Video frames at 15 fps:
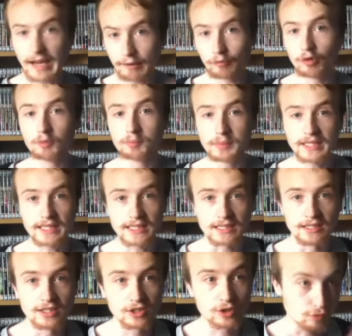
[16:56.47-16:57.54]
That will
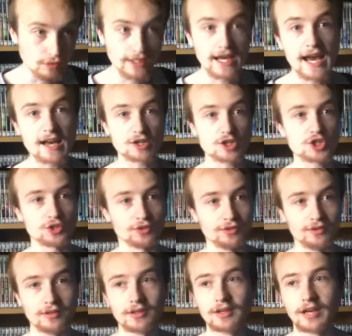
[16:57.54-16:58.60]
be the
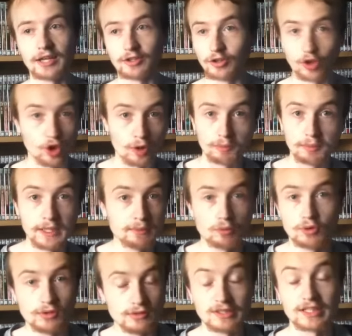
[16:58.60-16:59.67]
reaction, and a lot of
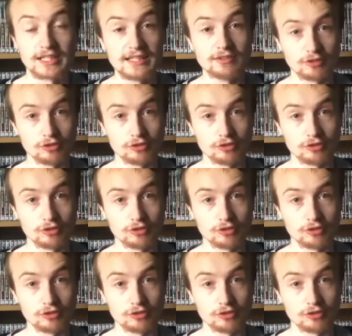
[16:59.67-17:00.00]
people will look